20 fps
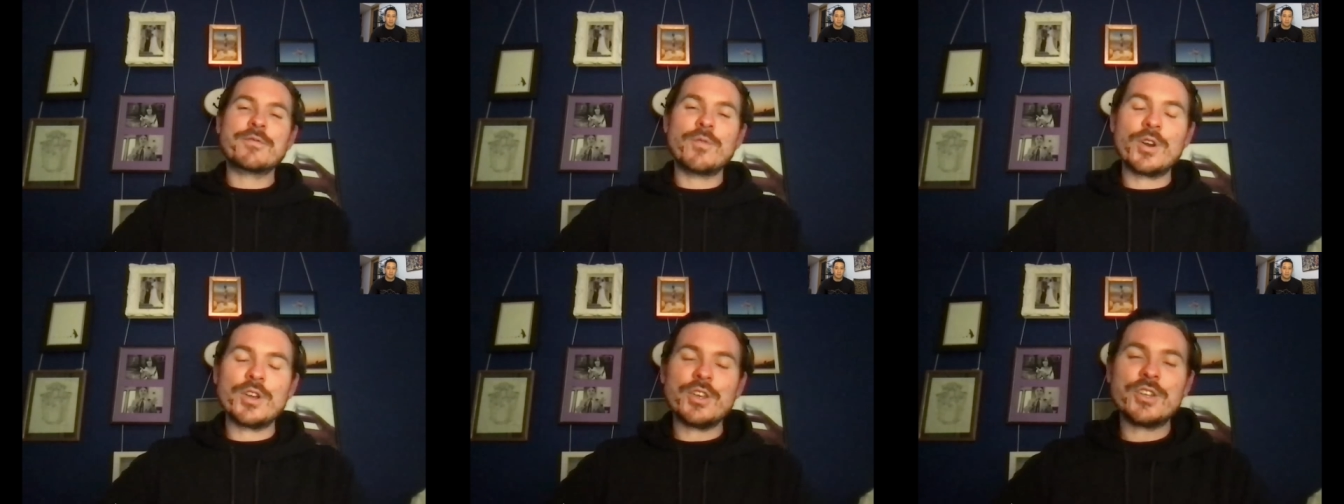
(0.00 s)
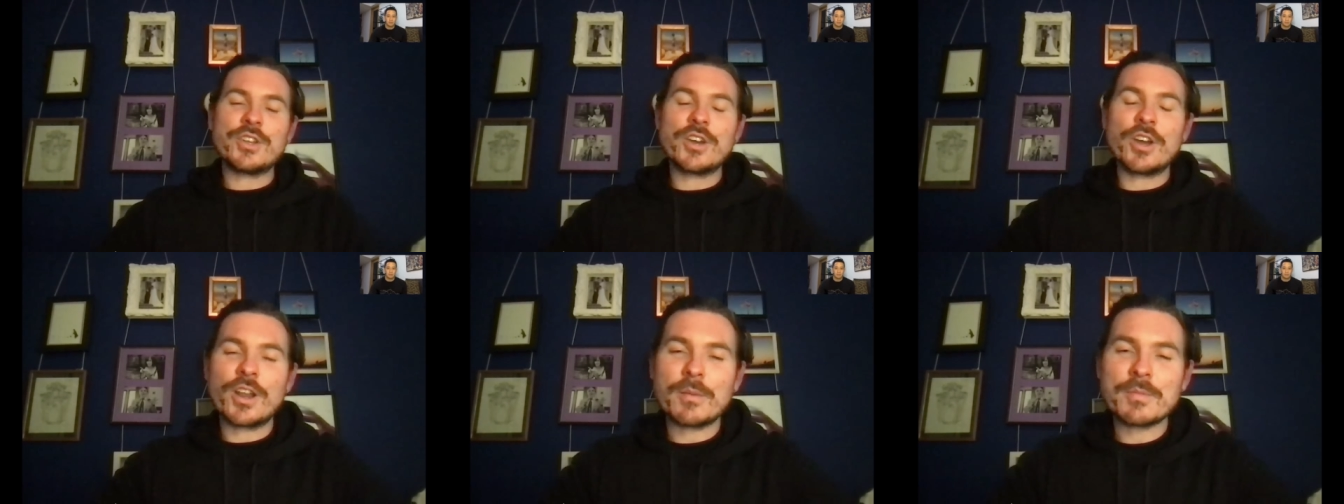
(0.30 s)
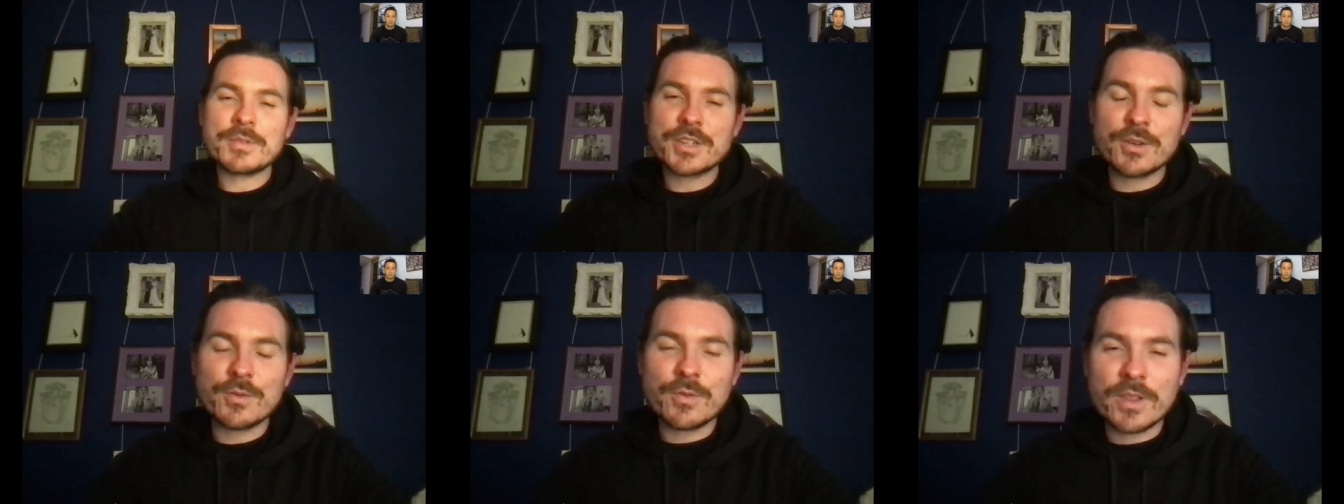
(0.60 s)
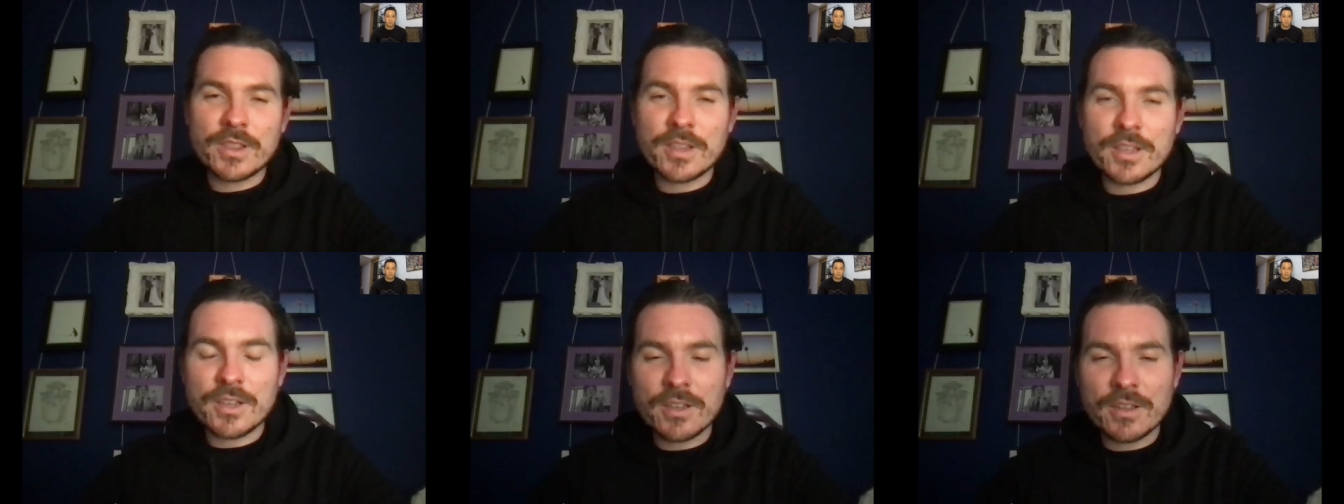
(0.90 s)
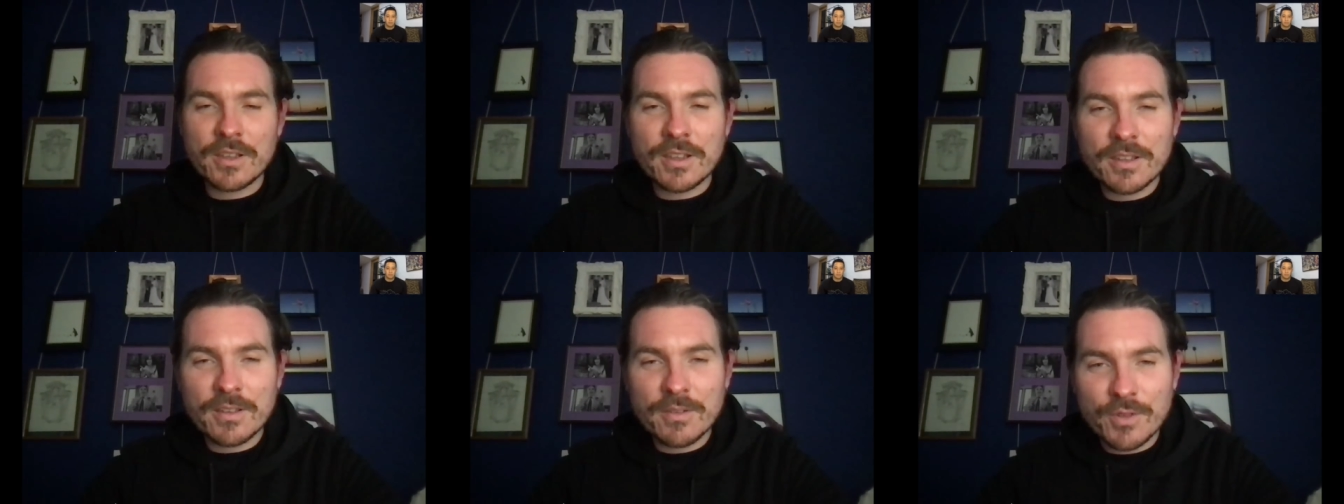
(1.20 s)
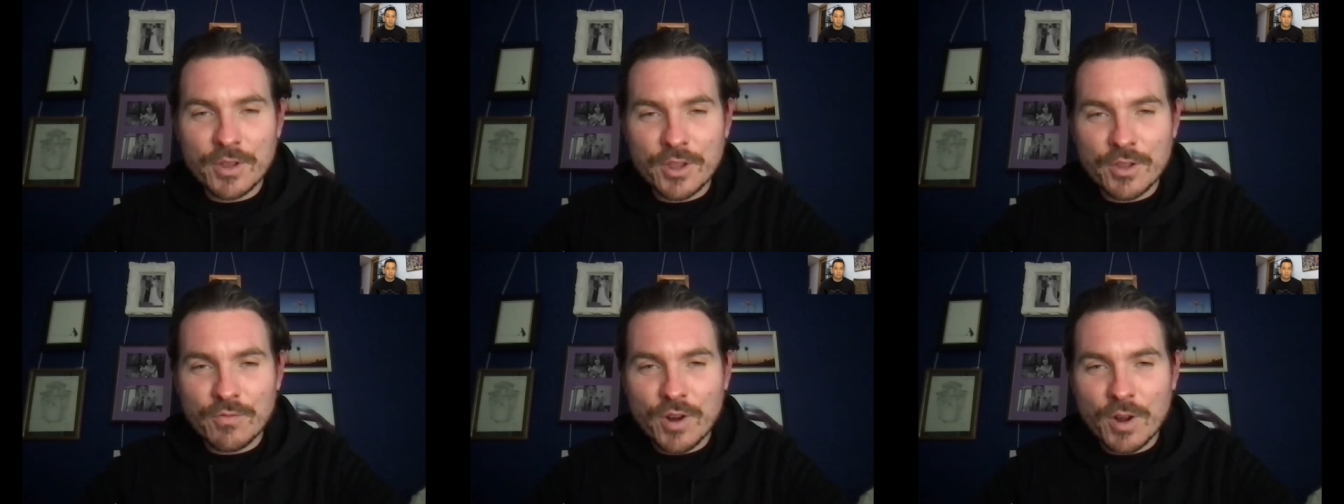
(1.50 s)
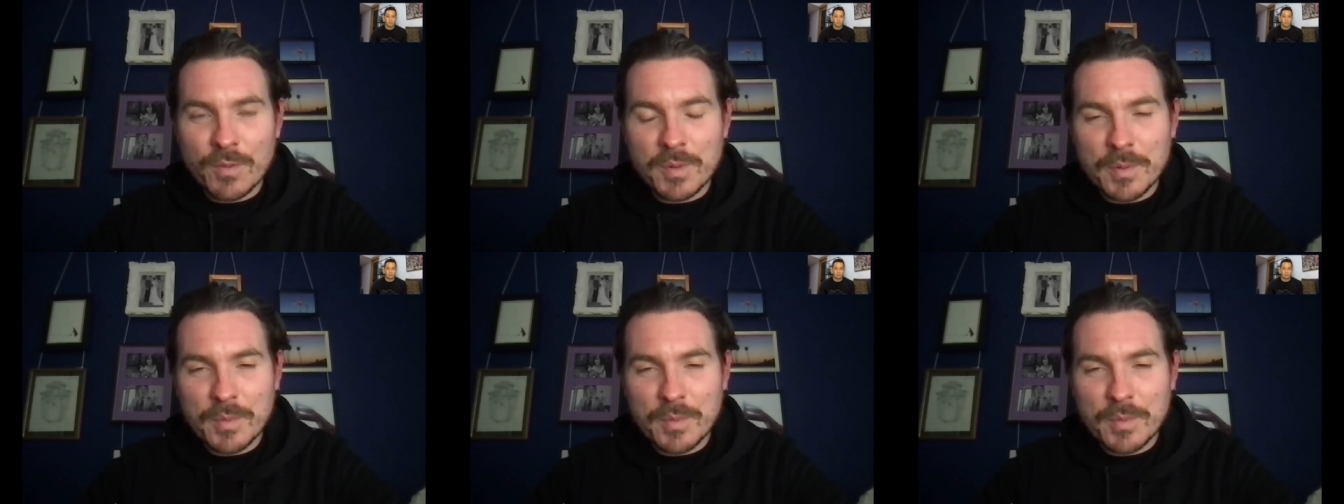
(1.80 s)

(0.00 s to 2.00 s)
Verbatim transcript: what you got up to with the with the rugby